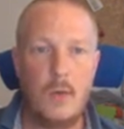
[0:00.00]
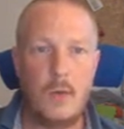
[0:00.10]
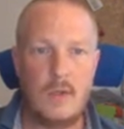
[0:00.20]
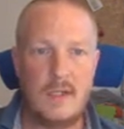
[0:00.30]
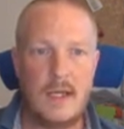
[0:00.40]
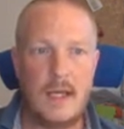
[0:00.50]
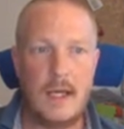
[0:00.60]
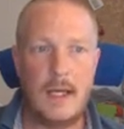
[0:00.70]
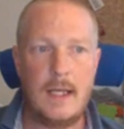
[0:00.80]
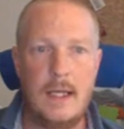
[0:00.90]
was a
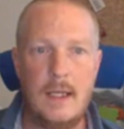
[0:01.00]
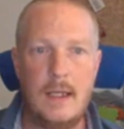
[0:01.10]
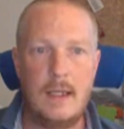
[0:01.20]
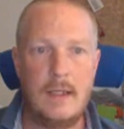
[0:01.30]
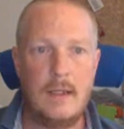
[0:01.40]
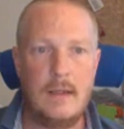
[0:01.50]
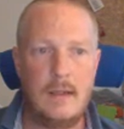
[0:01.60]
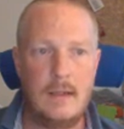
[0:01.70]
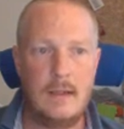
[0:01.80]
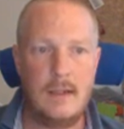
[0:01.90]
guy in
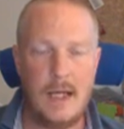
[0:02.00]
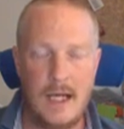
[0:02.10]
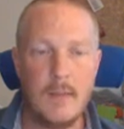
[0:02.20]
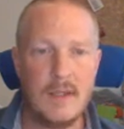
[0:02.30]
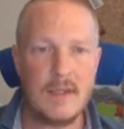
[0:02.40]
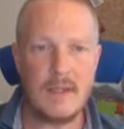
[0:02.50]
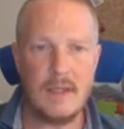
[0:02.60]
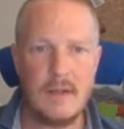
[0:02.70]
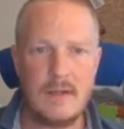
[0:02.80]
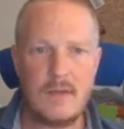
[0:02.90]
the diamonds
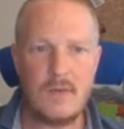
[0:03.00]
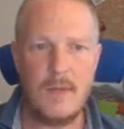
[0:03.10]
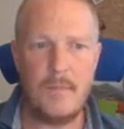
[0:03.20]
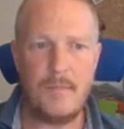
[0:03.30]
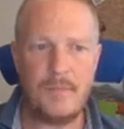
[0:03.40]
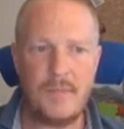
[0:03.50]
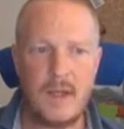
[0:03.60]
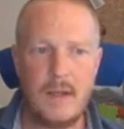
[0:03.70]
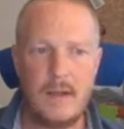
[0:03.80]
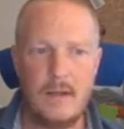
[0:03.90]
industry.
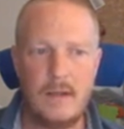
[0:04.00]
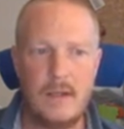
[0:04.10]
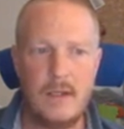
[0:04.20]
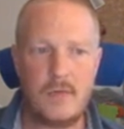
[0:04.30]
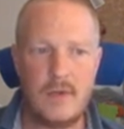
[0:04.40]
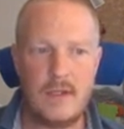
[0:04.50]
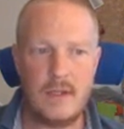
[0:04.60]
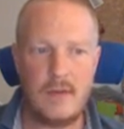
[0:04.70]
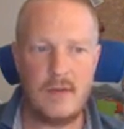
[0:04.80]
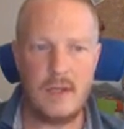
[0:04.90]
And the
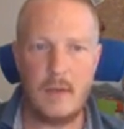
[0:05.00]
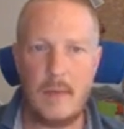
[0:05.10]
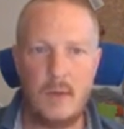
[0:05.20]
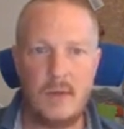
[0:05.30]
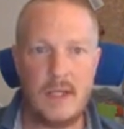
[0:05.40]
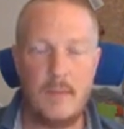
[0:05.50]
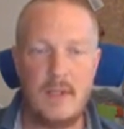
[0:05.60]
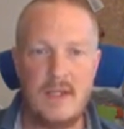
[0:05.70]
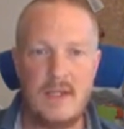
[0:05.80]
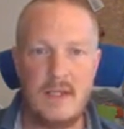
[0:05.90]
interesting thing about
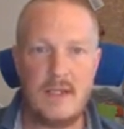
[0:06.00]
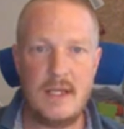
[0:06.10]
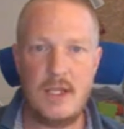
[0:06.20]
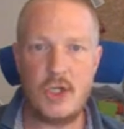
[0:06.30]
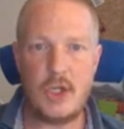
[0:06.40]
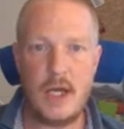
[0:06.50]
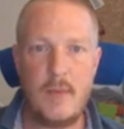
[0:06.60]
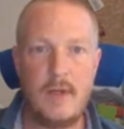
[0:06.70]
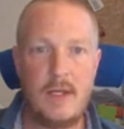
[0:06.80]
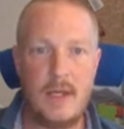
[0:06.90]
diamonds is each
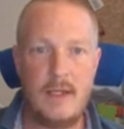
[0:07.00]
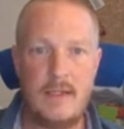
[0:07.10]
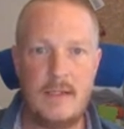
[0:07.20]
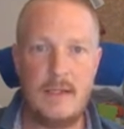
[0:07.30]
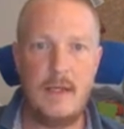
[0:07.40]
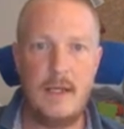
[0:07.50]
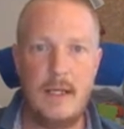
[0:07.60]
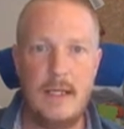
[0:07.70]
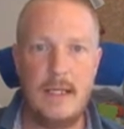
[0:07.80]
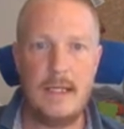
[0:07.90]
diamond has
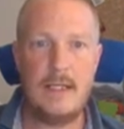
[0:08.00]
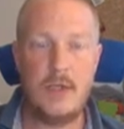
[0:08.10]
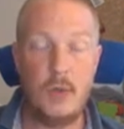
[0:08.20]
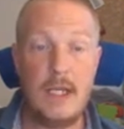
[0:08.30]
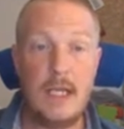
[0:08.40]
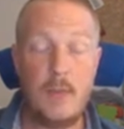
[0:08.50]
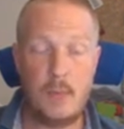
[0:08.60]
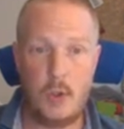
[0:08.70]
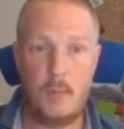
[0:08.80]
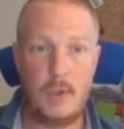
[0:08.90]
its unique
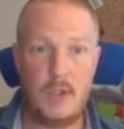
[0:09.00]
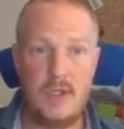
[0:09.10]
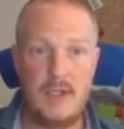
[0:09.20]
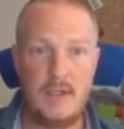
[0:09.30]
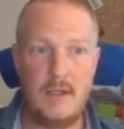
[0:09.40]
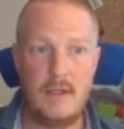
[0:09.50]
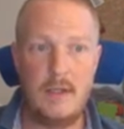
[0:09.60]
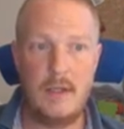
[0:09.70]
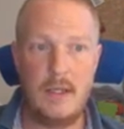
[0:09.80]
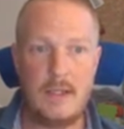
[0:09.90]
properties.
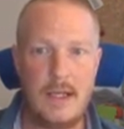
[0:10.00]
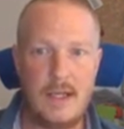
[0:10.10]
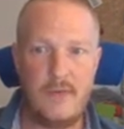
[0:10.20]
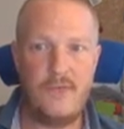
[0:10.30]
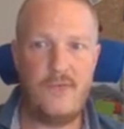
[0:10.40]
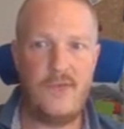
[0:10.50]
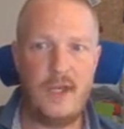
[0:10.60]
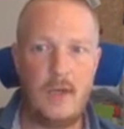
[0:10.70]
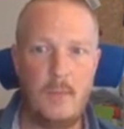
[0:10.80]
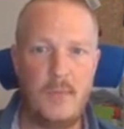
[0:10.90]
It's like a
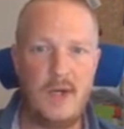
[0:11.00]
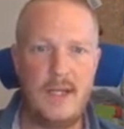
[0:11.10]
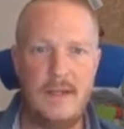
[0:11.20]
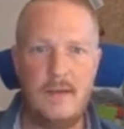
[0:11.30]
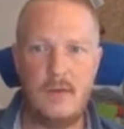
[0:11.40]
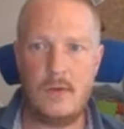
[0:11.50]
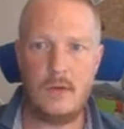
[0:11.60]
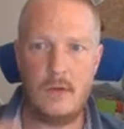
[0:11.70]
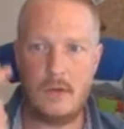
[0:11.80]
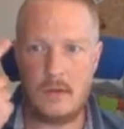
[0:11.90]
fingerprint
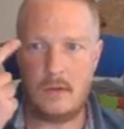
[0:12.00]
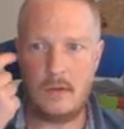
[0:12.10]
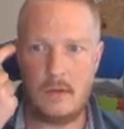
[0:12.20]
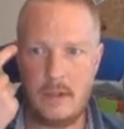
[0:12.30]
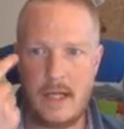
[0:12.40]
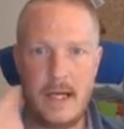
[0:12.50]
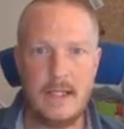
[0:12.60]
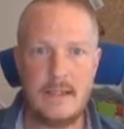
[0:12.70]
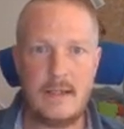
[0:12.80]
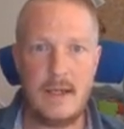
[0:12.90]
or an
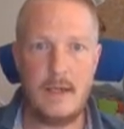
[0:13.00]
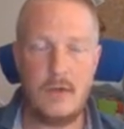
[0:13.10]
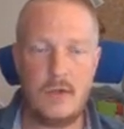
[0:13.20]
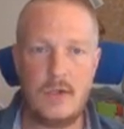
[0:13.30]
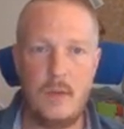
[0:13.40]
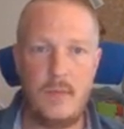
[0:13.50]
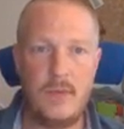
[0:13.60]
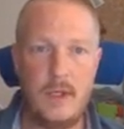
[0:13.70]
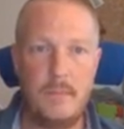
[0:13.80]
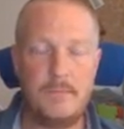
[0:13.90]
eye scan or
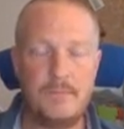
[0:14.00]
something.